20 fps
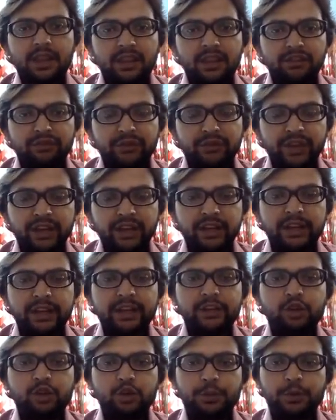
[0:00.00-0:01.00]
we
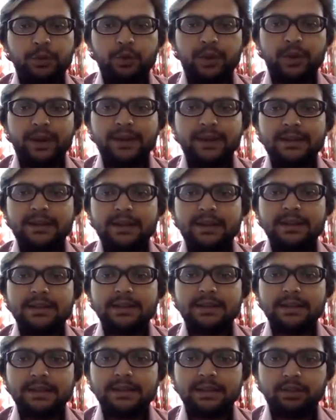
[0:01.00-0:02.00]
need to provide
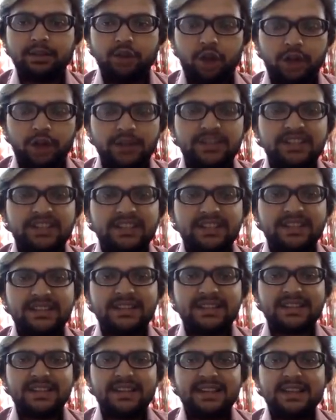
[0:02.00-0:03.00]
not
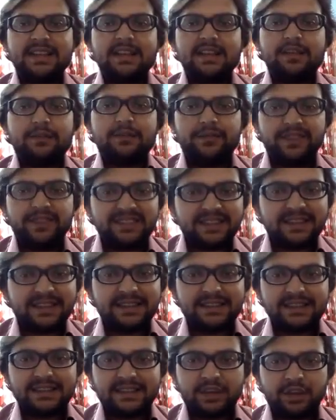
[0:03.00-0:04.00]
just physical
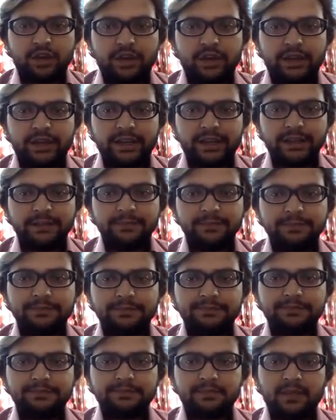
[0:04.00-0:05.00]
security
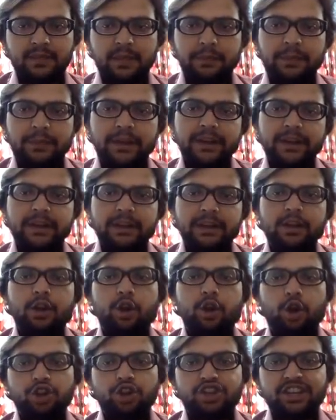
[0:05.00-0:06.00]
but
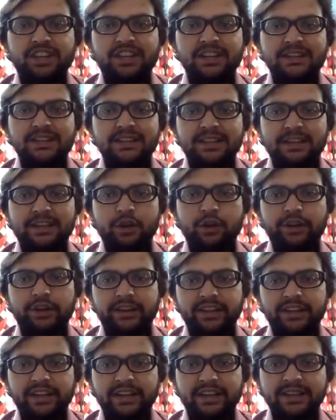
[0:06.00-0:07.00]
logical
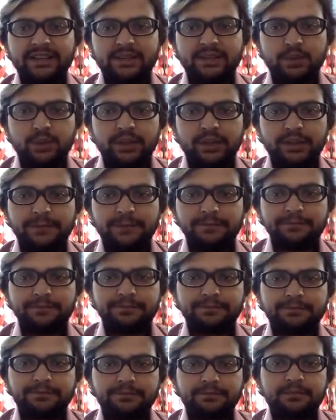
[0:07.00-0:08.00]
security as well,
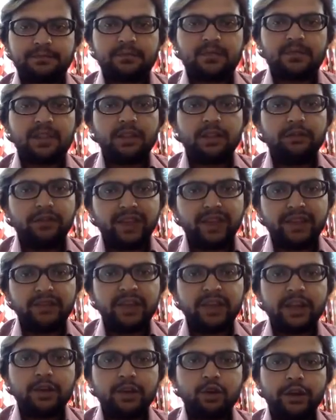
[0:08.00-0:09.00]
where
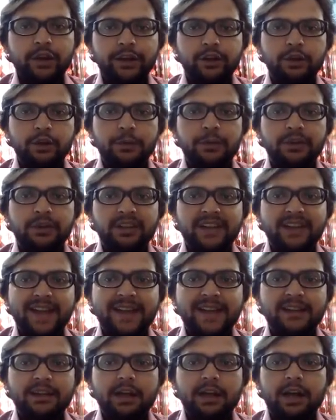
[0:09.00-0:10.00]
we are going to
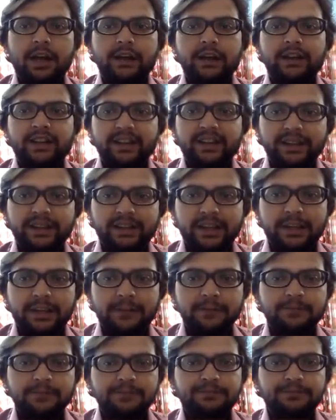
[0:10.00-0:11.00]
protect our data,
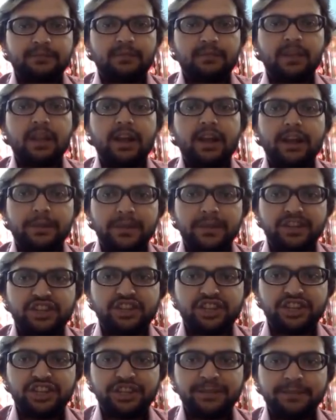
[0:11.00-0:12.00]
our
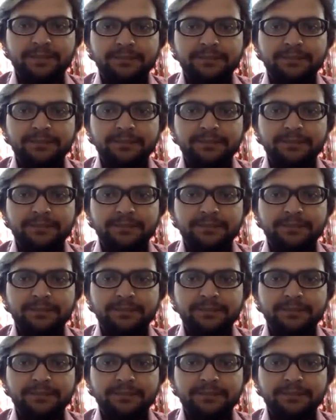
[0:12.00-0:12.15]
machine,